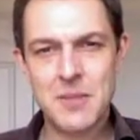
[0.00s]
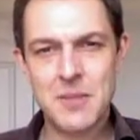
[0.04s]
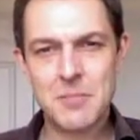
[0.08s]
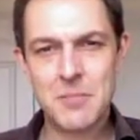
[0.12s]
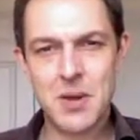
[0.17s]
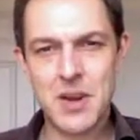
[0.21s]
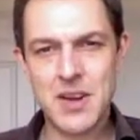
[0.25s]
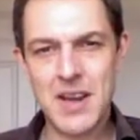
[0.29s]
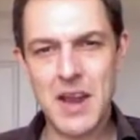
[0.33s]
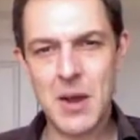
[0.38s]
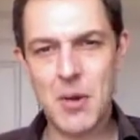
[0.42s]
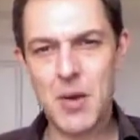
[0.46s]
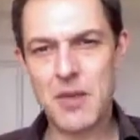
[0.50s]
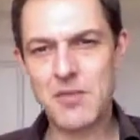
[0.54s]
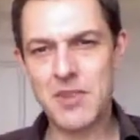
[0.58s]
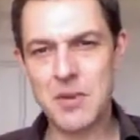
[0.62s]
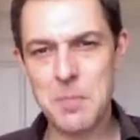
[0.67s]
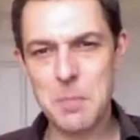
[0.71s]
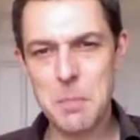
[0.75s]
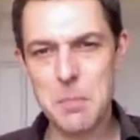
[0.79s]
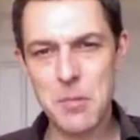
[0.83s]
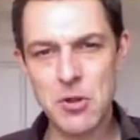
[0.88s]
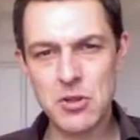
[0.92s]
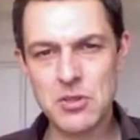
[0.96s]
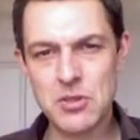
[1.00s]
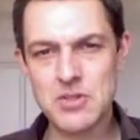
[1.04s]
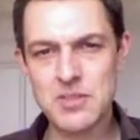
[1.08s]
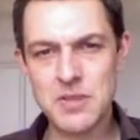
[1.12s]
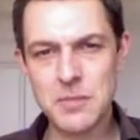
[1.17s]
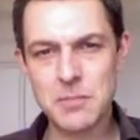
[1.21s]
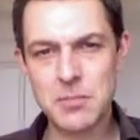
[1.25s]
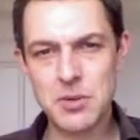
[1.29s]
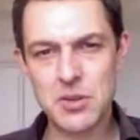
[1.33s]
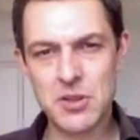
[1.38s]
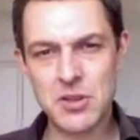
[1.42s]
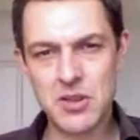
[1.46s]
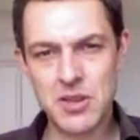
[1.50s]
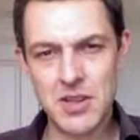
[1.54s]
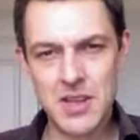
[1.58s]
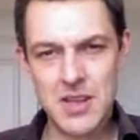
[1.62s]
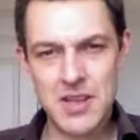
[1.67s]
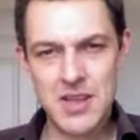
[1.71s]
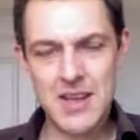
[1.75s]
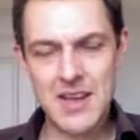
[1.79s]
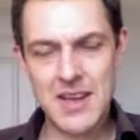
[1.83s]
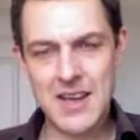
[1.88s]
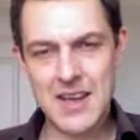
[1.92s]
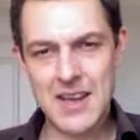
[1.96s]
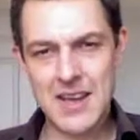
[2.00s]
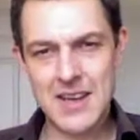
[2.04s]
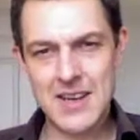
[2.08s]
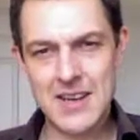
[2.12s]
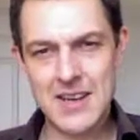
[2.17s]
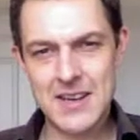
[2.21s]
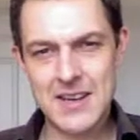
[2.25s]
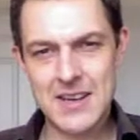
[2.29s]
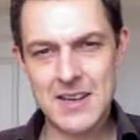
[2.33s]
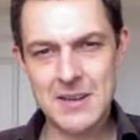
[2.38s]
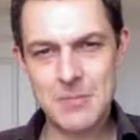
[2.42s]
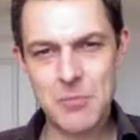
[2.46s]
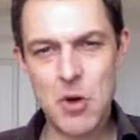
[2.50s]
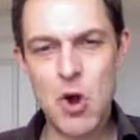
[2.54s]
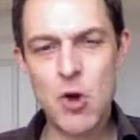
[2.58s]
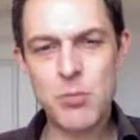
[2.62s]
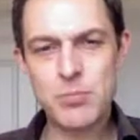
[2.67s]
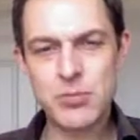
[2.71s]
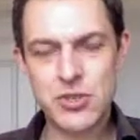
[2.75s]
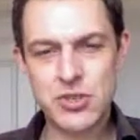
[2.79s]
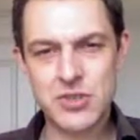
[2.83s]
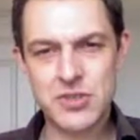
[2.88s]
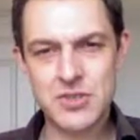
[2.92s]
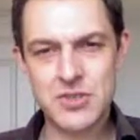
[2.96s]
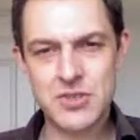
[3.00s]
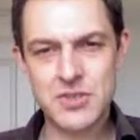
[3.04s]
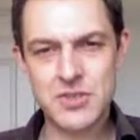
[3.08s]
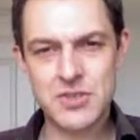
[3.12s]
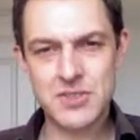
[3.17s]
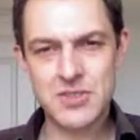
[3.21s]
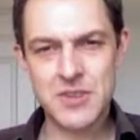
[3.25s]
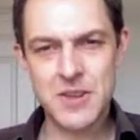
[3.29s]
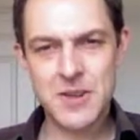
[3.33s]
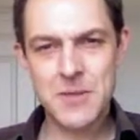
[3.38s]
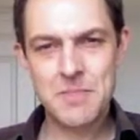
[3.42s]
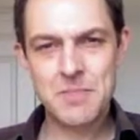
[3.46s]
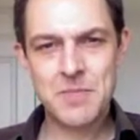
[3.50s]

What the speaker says: by now having multiple options,